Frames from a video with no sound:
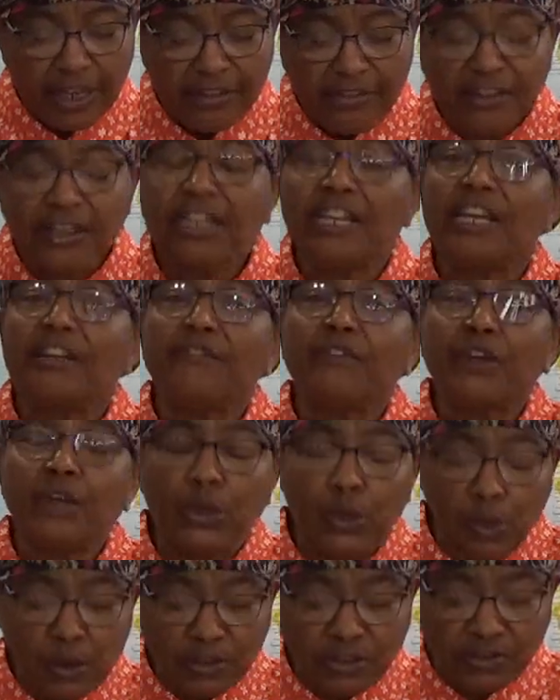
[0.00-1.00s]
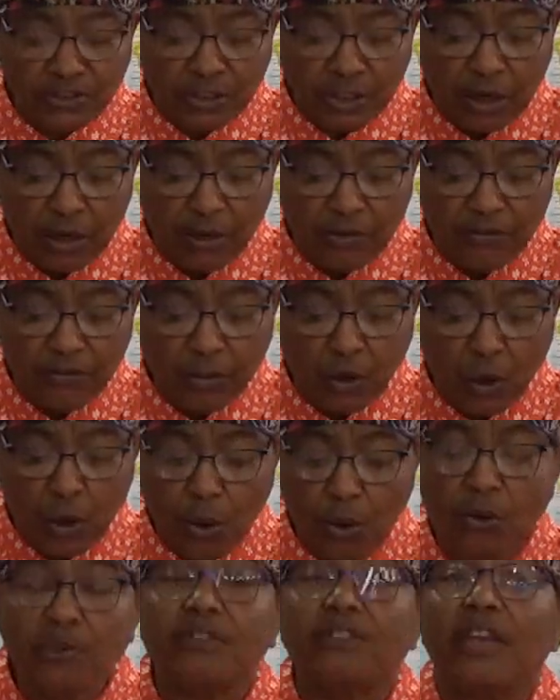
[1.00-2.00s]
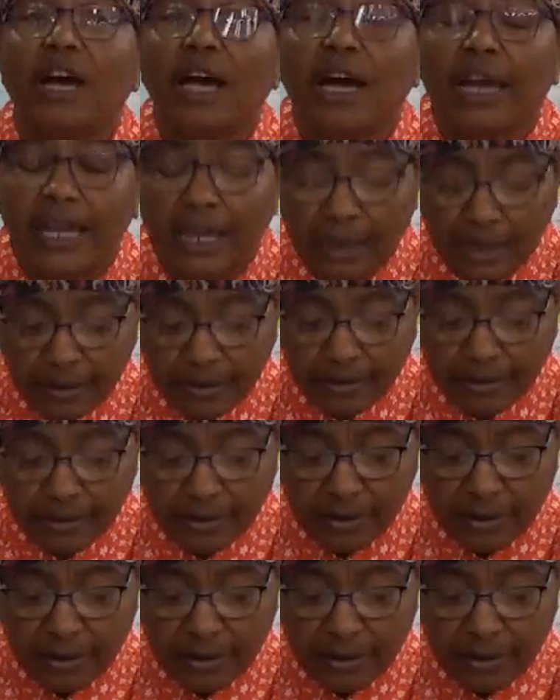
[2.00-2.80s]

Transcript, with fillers: Deliver yourself, O Zion,